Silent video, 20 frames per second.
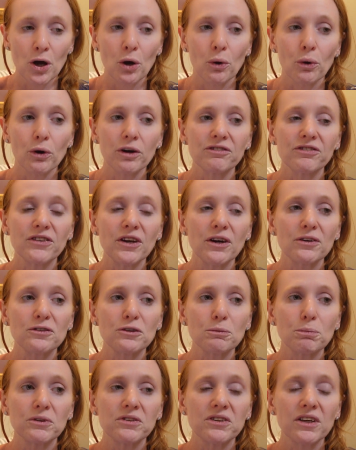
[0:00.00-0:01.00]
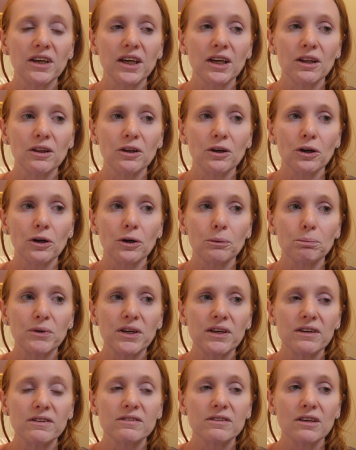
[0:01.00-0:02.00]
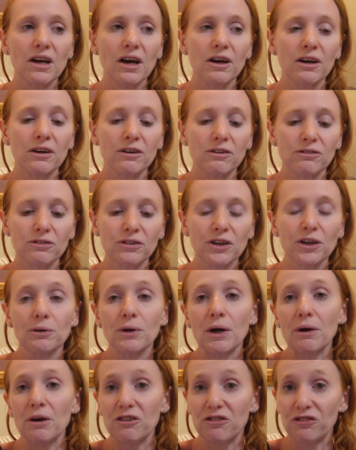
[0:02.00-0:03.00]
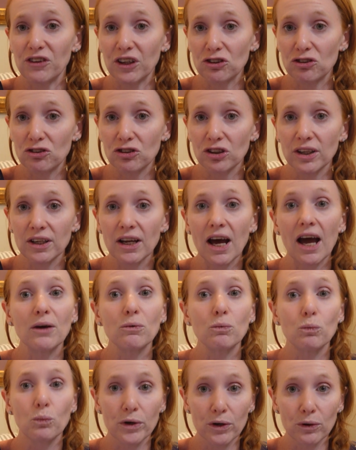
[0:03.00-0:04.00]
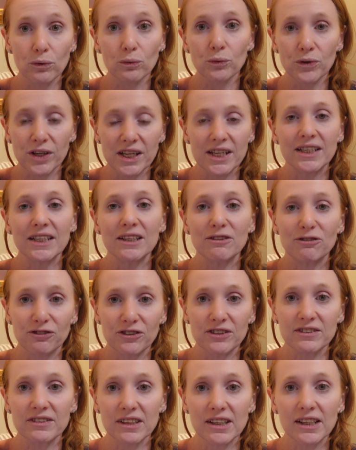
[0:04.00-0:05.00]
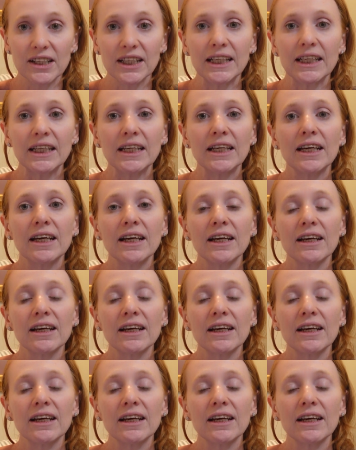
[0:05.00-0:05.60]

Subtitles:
Or if there's a particular piece of literary fiction, I will read it physically,